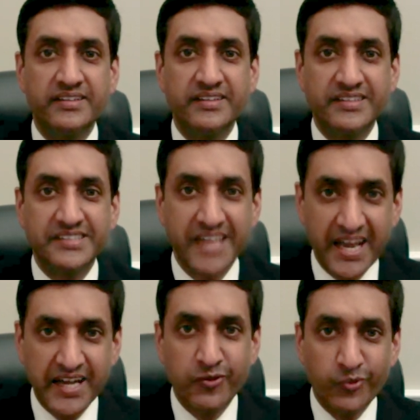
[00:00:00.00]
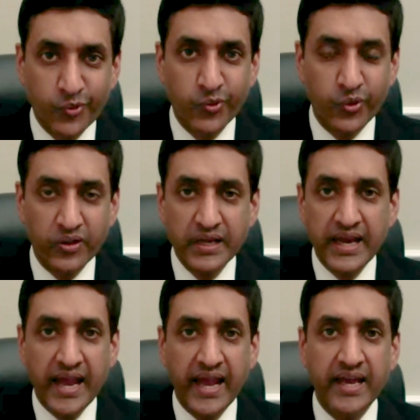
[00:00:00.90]
Senate rule.
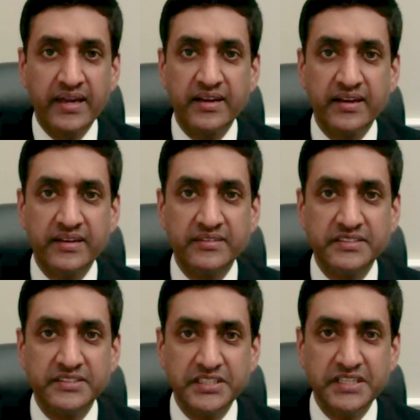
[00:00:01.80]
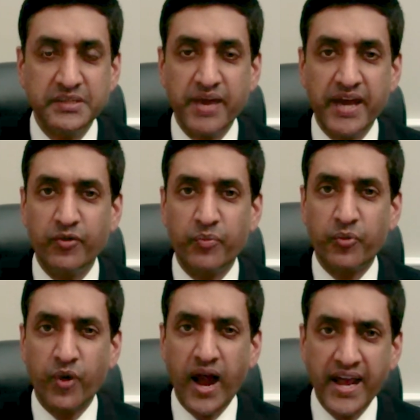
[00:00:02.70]
And just as a matter of
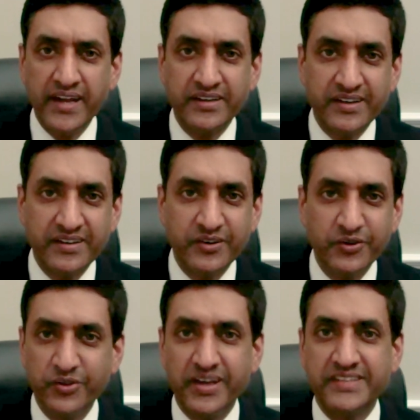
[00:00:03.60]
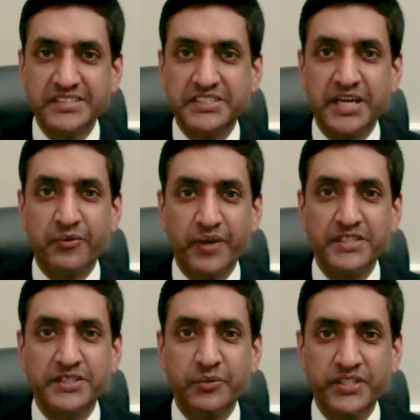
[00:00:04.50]
pride, don't you think as a
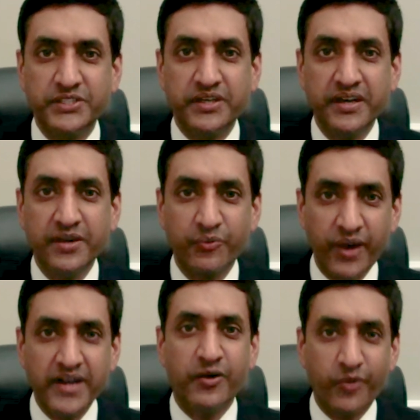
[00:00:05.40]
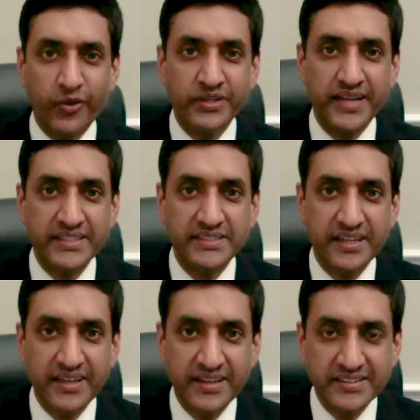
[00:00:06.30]
generation we should write our own
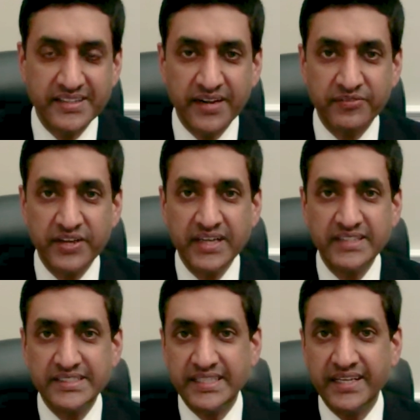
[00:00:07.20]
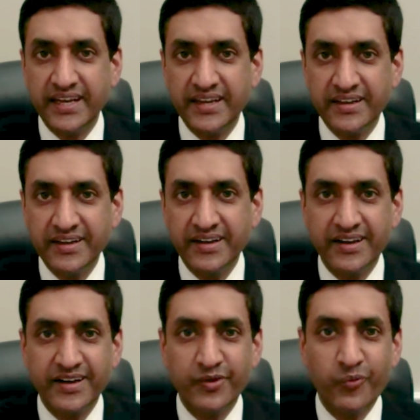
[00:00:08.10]
destiny instead of ceding
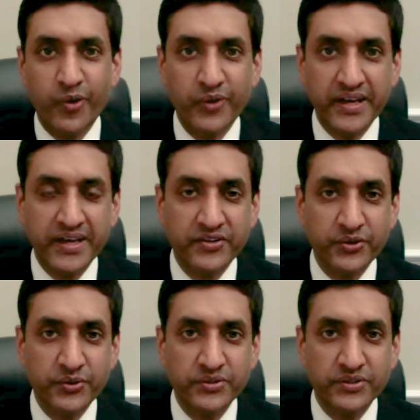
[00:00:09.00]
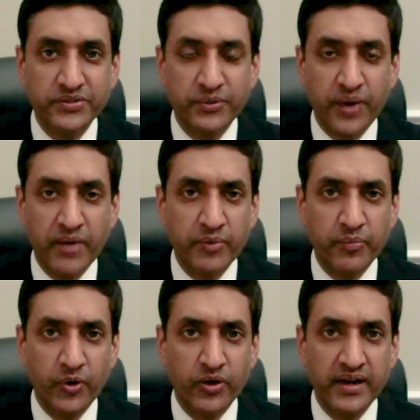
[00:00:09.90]
what we can do to Robert
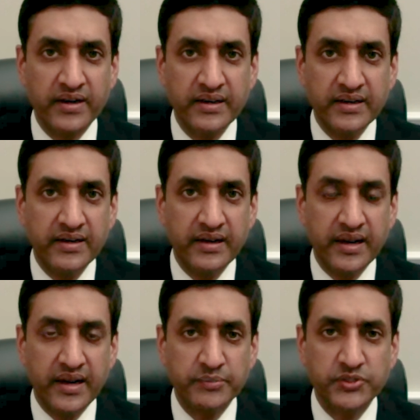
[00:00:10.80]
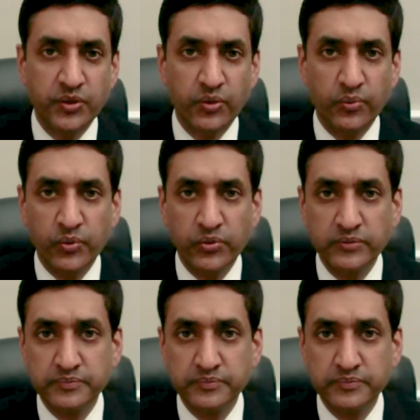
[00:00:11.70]
Byrd and an obscure rule?